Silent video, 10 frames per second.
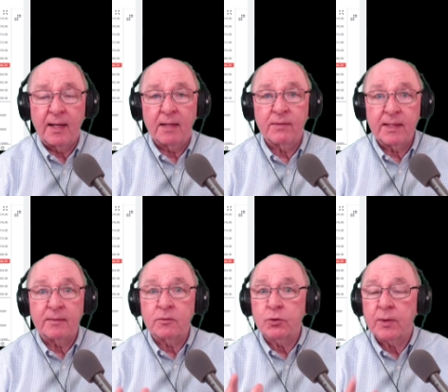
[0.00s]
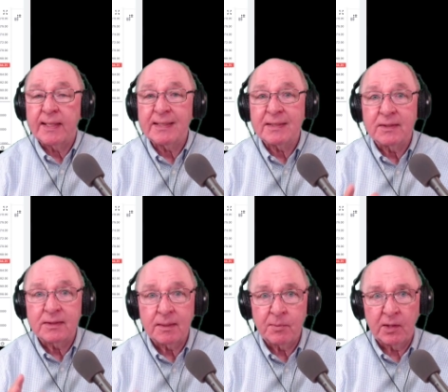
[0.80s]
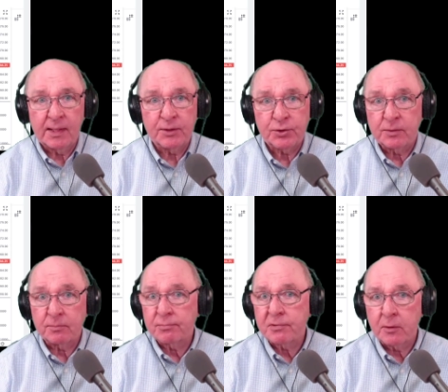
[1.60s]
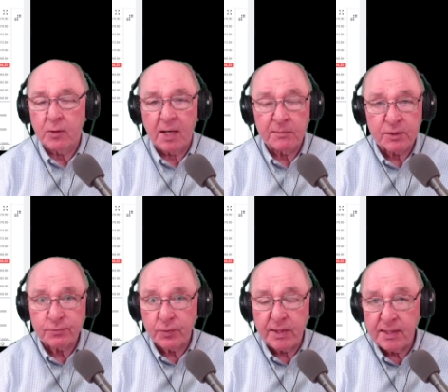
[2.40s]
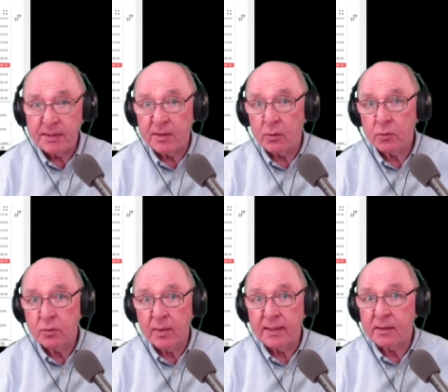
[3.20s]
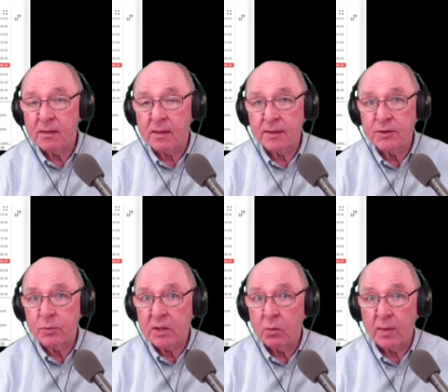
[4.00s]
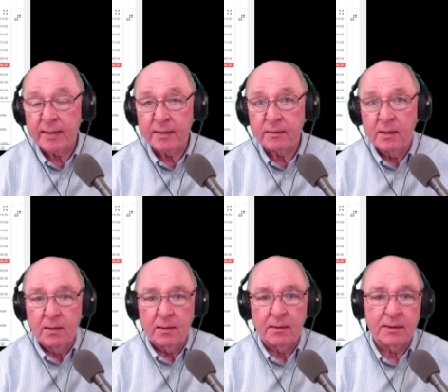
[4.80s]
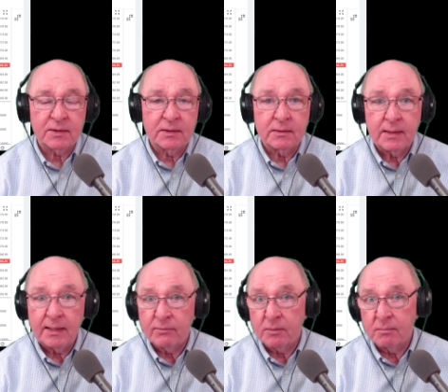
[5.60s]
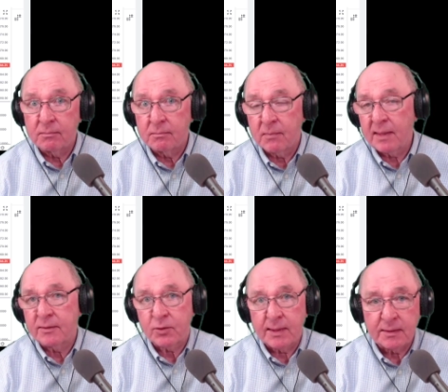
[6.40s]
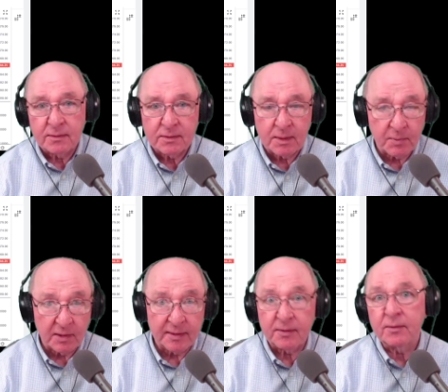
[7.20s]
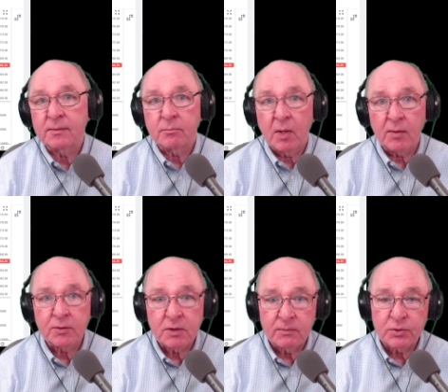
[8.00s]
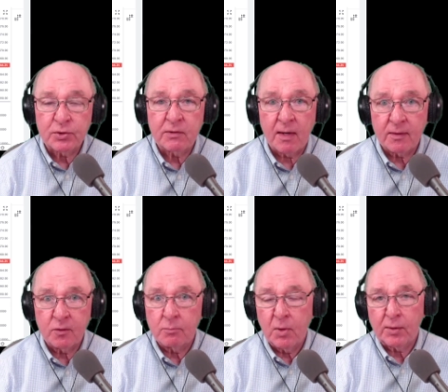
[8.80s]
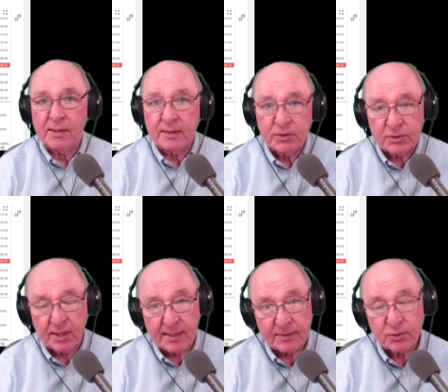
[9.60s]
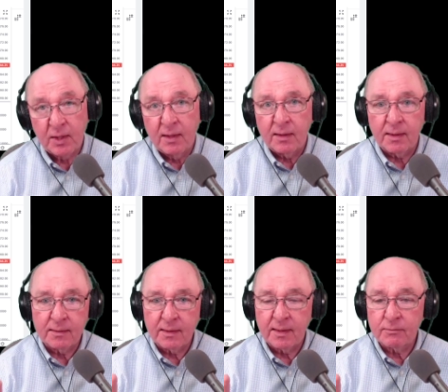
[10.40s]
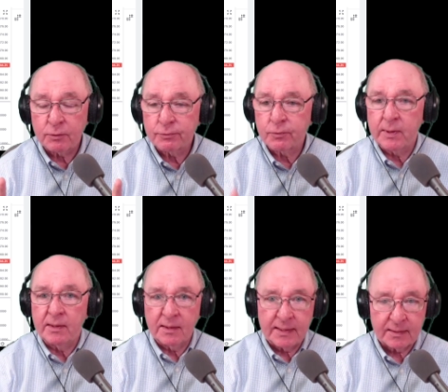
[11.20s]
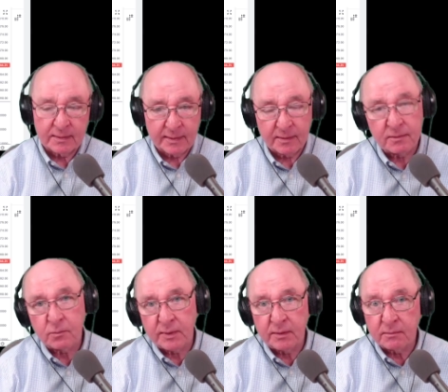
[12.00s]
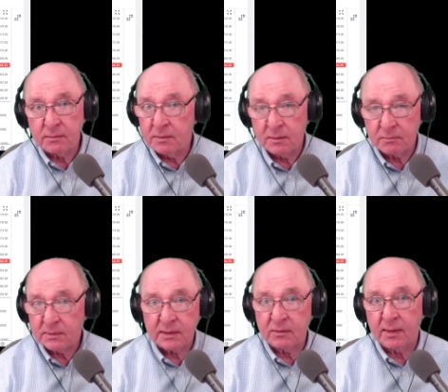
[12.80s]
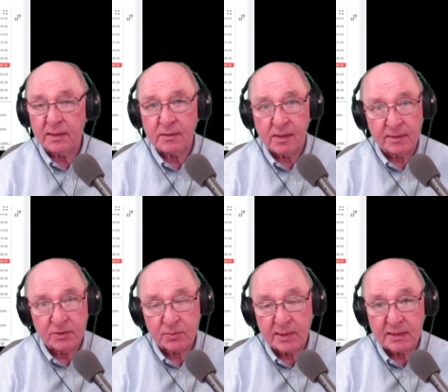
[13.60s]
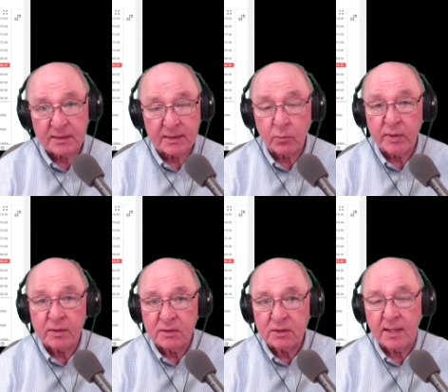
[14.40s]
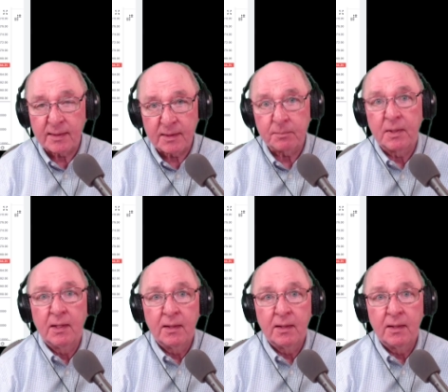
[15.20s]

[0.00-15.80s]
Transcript: have a trade simulation program. It's free, no credit cards required. It isn't even my trade simulator. It belongs to the Chicago Merc Exchange, and they have a free link there where you don't need credit cards or anything, where you can sign up